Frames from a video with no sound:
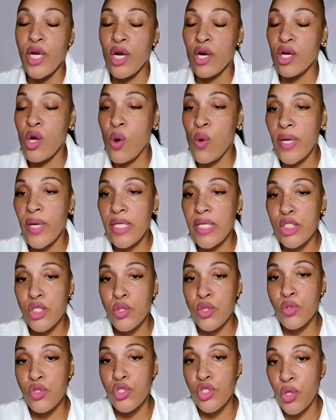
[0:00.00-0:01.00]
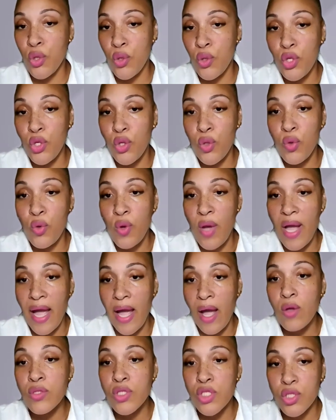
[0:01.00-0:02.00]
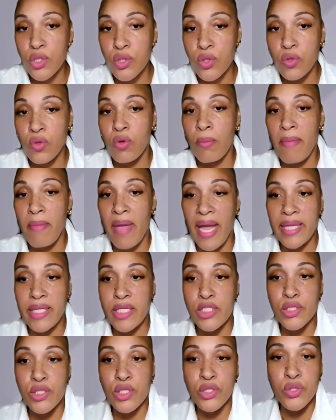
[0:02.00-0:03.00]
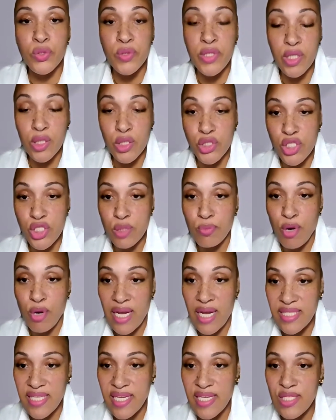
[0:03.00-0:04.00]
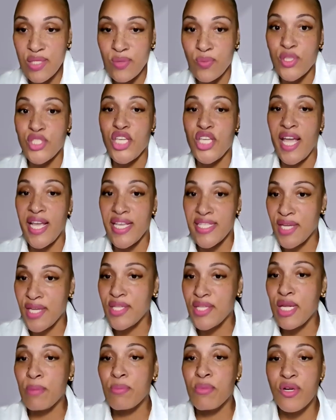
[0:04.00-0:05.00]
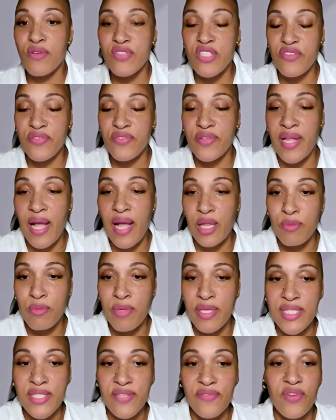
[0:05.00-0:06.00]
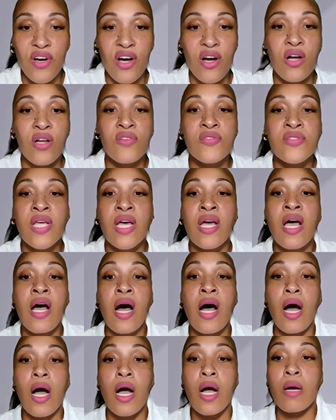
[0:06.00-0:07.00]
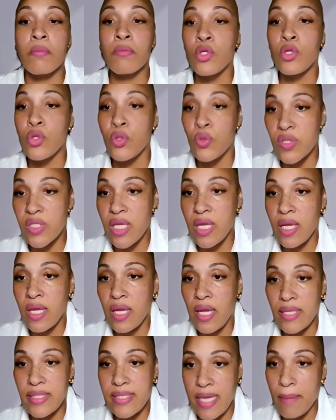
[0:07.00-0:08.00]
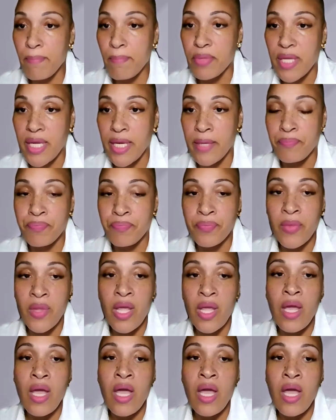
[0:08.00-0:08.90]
We are going to show you how to manage the due diligence process, which has a number of different elements involved, using a template.